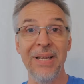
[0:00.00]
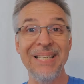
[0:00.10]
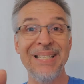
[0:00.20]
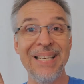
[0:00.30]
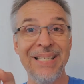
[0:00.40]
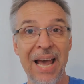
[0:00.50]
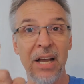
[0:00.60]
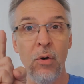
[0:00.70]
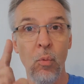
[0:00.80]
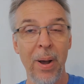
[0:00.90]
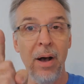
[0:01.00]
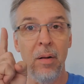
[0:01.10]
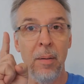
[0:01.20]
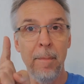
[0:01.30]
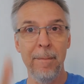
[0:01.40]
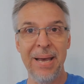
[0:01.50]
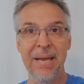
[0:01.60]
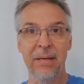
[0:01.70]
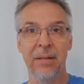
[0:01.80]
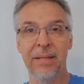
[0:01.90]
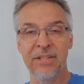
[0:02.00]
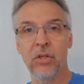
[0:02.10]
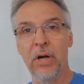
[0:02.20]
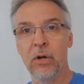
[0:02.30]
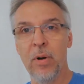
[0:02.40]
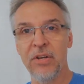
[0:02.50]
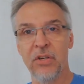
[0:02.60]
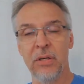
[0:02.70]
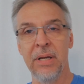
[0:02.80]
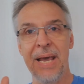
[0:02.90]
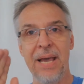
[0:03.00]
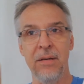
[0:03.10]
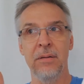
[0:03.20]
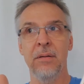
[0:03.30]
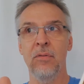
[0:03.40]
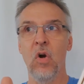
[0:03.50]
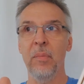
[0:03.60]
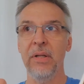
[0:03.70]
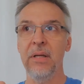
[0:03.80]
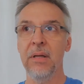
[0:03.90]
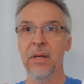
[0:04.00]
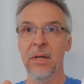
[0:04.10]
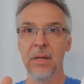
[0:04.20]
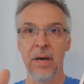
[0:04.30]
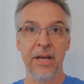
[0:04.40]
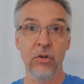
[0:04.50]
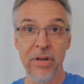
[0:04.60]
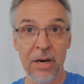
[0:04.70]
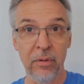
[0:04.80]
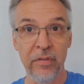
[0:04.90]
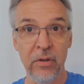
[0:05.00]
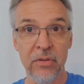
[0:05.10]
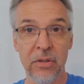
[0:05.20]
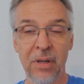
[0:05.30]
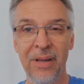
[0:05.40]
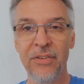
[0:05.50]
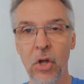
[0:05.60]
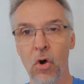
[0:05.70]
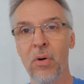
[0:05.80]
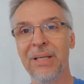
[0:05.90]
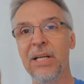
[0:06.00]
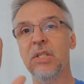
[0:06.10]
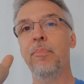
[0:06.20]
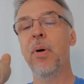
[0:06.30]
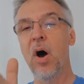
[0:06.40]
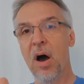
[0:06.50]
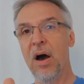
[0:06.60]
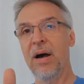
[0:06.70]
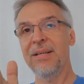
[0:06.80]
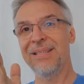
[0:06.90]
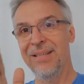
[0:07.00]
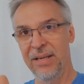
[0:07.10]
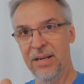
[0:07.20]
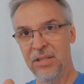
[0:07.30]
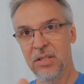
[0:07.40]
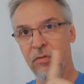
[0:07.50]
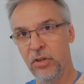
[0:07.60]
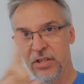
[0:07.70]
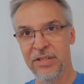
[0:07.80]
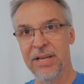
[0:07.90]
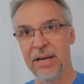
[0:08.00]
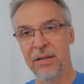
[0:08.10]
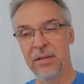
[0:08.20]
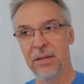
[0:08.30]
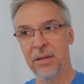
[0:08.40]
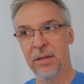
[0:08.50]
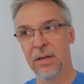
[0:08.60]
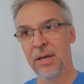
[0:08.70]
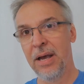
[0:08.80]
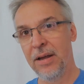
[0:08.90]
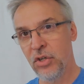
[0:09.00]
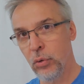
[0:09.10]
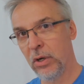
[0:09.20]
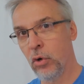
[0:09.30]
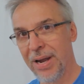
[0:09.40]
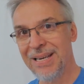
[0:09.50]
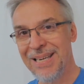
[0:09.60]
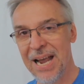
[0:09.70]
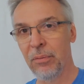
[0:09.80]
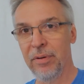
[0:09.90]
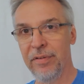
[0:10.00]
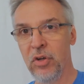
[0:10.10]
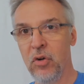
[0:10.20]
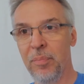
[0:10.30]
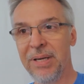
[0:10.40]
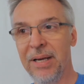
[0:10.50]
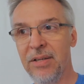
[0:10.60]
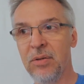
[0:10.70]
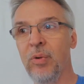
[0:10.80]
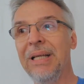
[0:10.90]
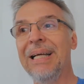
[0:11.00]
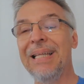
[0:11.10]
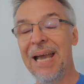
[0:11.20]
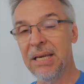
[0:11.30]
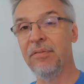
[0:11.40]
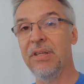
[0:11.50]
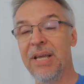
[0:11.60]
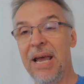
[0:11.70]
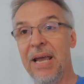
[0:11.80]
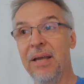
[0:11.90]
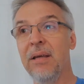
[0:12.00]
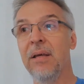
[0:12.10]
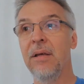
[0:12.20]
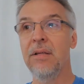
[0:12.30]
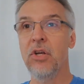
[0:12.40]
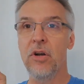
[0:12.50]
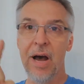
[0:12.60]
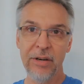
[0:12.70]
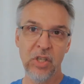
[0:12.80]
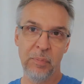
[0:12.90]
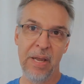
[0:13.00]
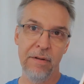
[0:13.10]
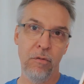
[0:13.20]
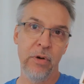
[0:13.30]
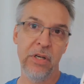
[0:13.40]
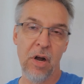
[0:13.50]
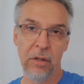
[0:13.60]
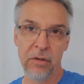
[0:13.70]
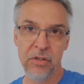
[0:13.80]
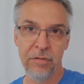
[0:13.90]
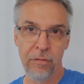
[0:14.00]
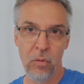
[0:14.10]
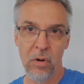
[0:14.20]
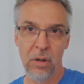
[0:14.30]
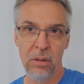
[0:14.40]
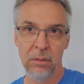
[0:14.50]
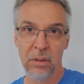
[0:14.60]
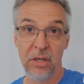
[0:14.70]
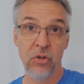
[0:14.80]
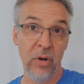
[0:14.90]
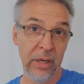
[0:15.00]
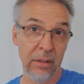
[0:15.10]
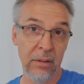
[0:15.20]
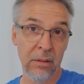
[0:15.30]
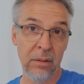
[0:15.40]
is the deck well made? That's a great question, and normally I do deck reviews. So let's pause this for just a second and do a quick deck review, because really at the end of the day, you're not just paying forty dollars for a trick.